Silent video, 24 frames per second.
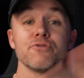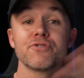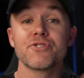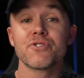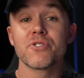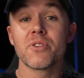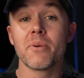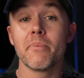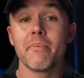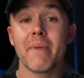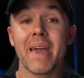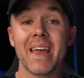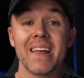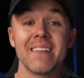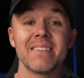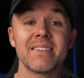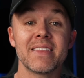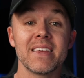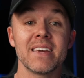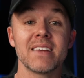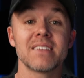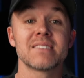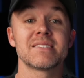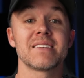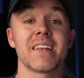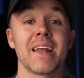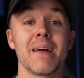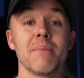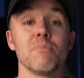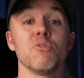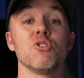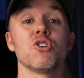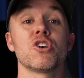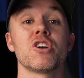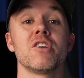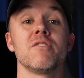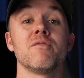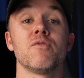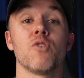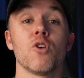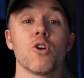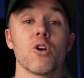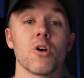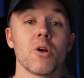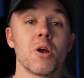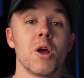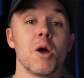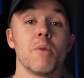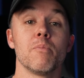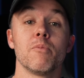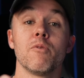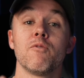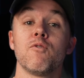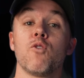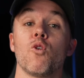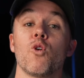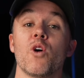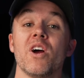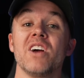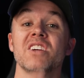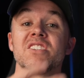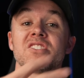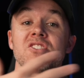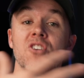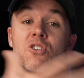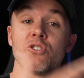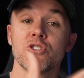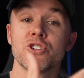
are the main things that I'm looking for before I start